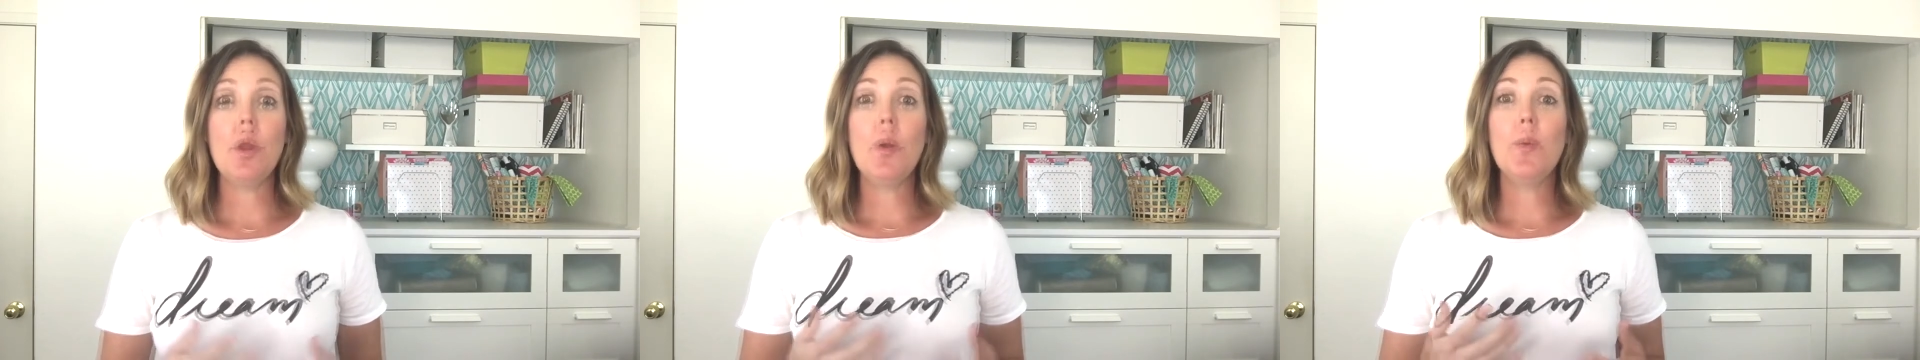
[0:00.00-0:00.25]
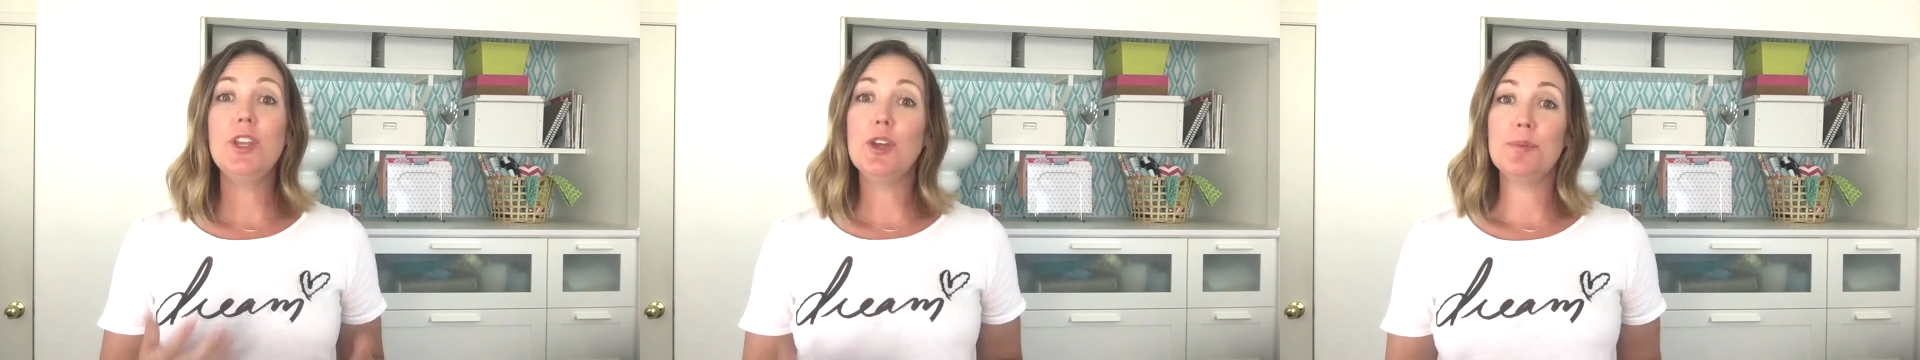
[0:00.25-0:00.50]

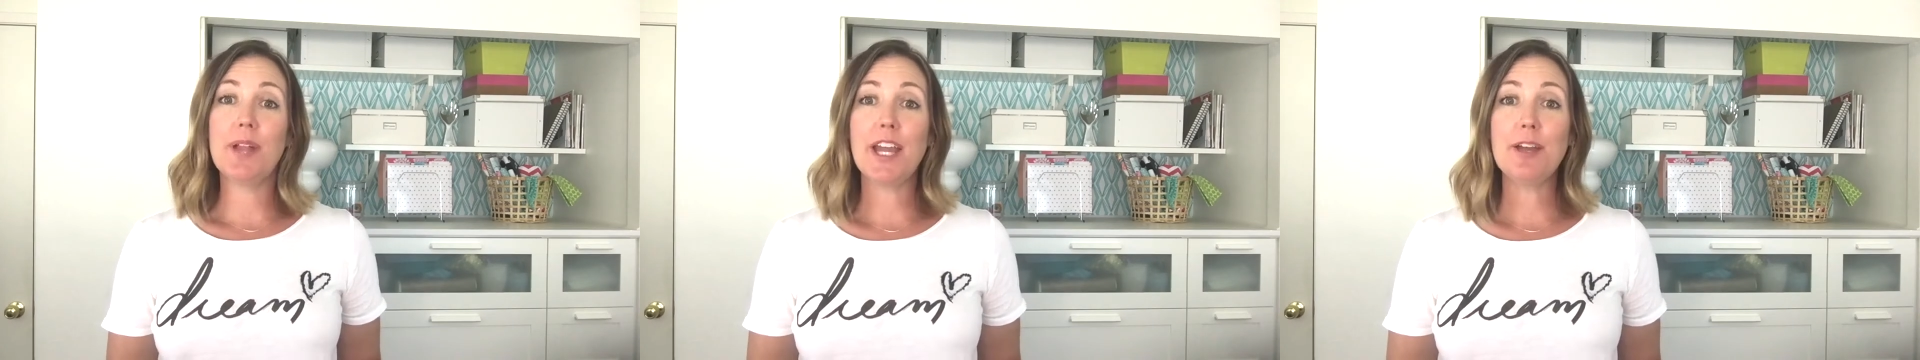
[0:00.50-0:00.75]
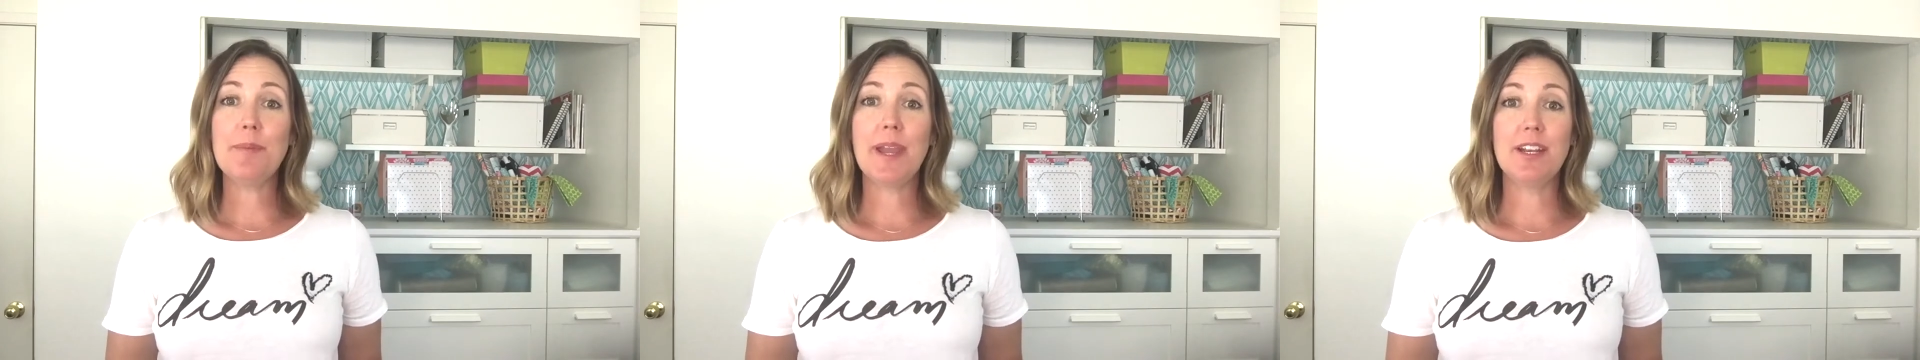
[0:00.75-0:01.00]
When you apply
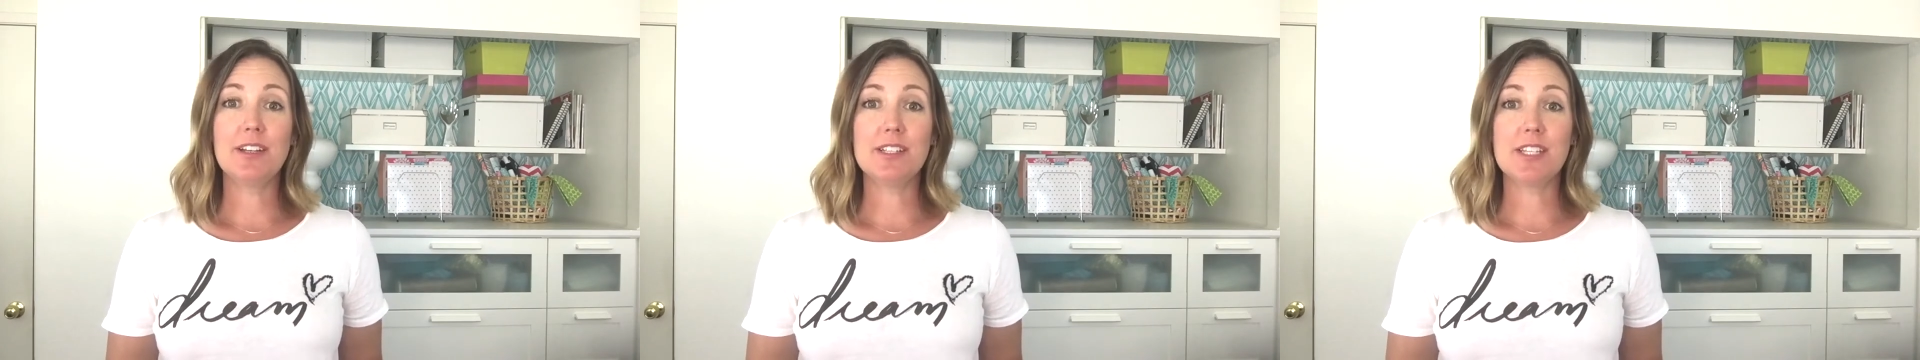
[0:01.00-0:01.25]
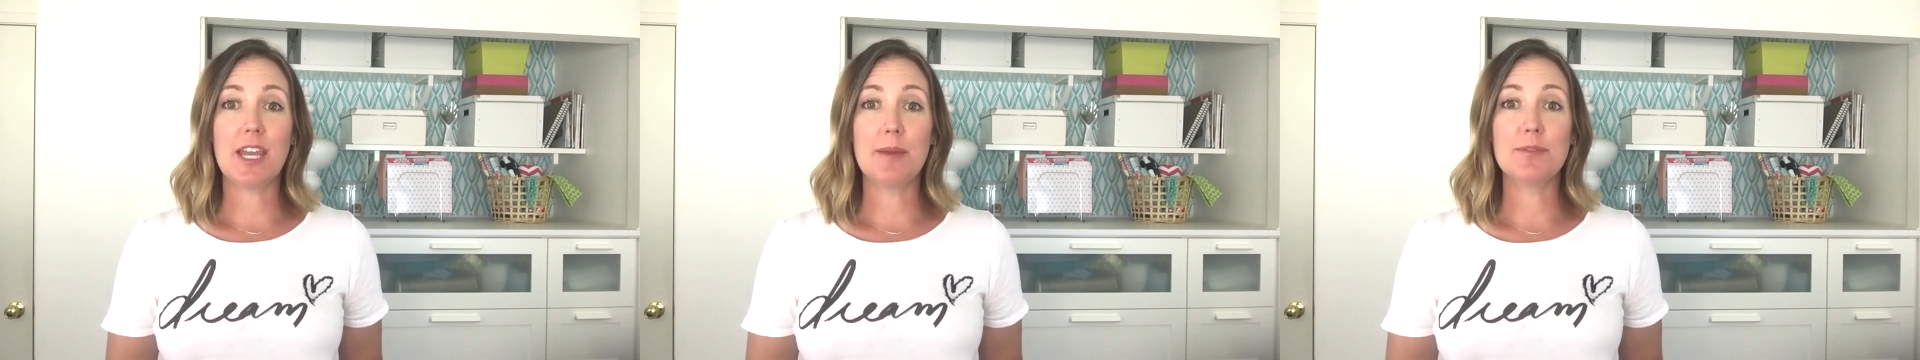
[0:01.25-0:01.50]
your painter's
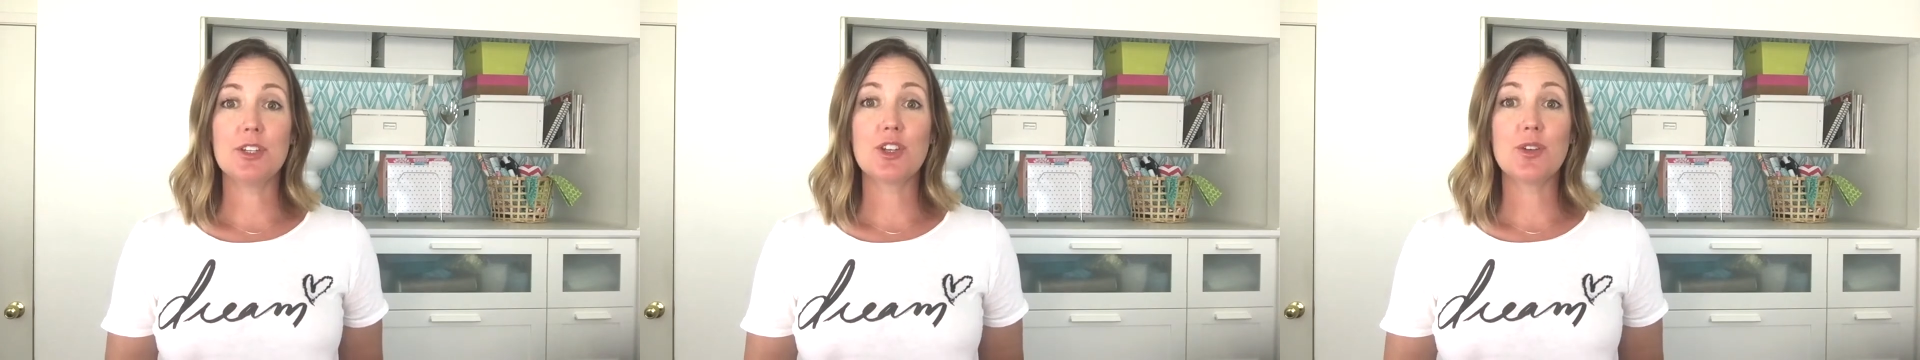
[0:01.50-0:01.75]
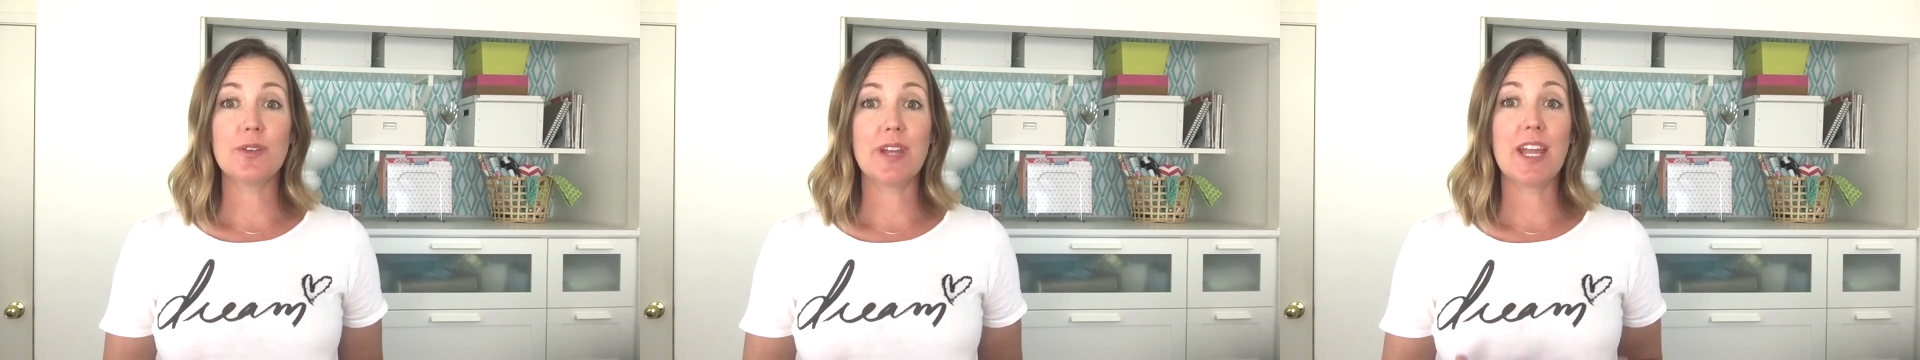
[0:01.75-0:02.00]
tape to
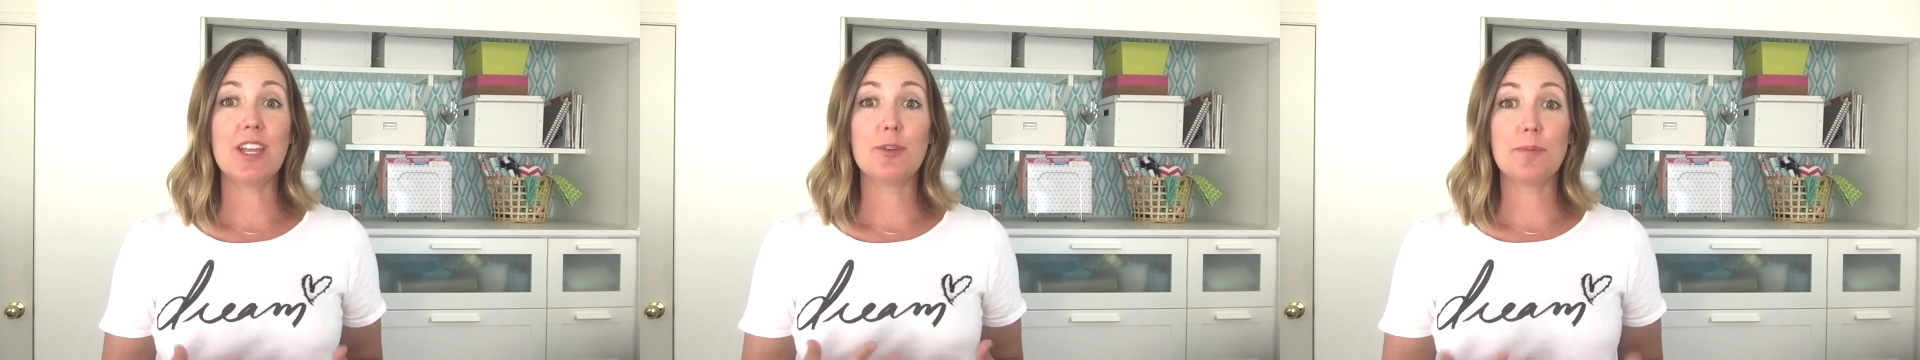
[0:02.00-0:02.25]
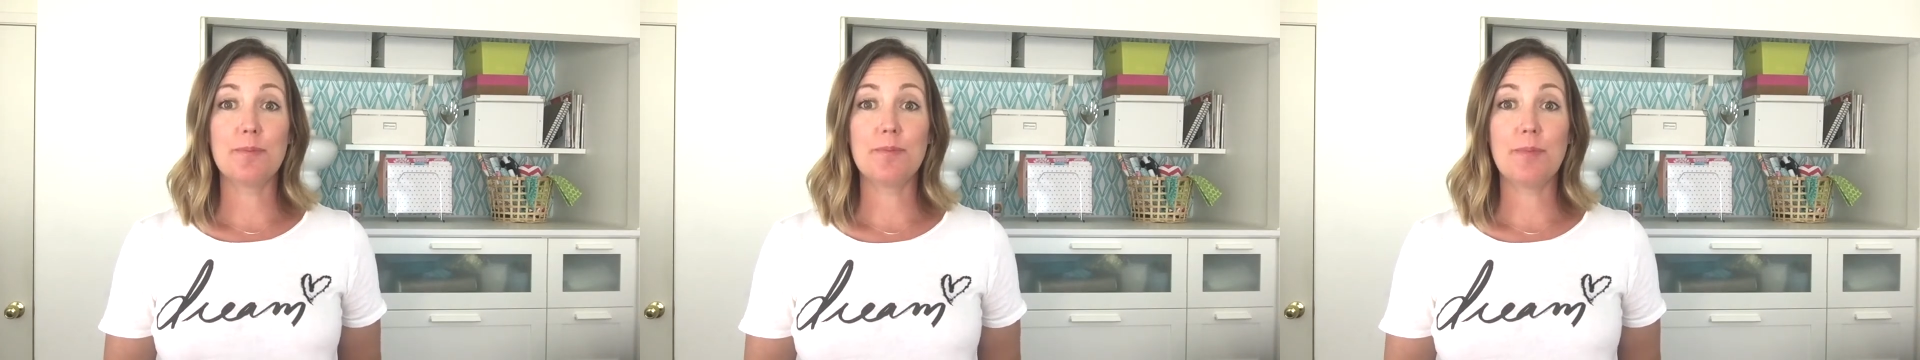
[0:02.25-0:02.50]
create your
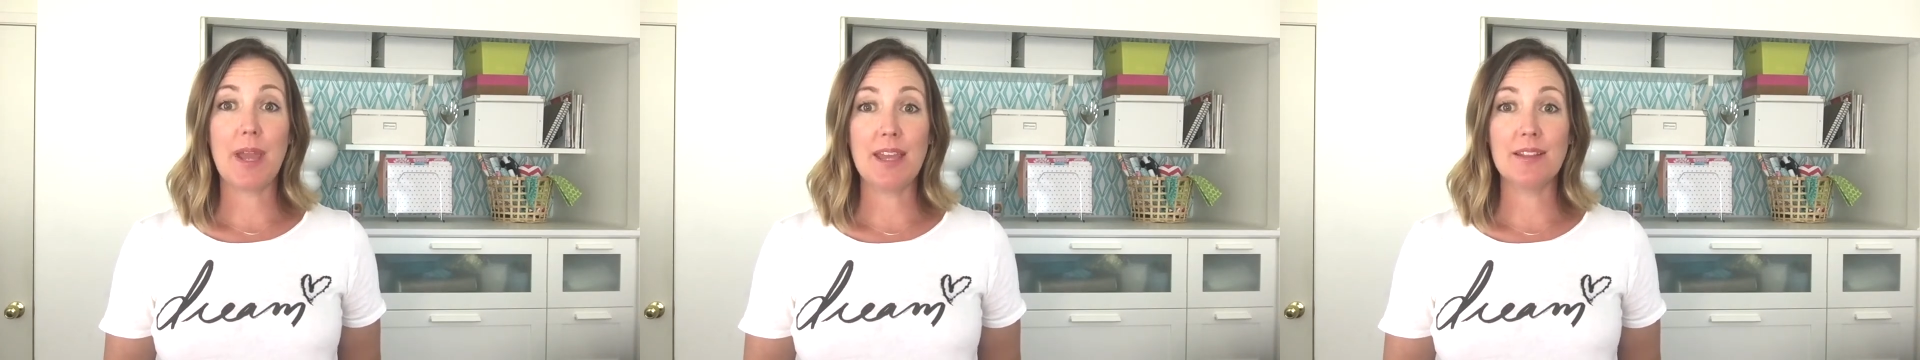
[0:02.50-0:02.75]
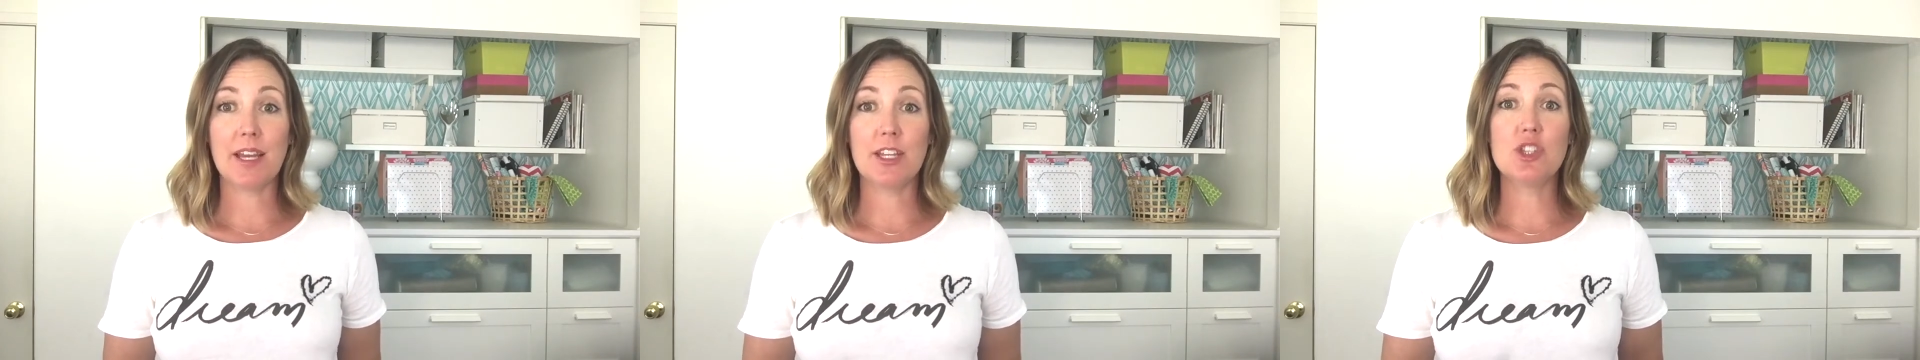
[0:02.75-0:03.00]
paint
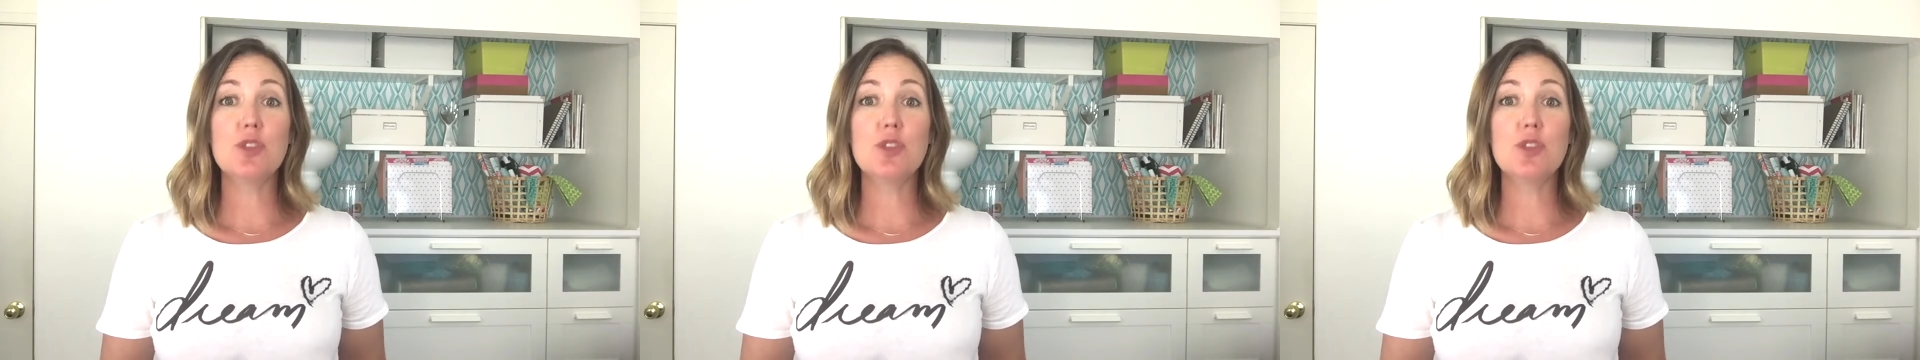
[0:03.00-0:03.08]
lines,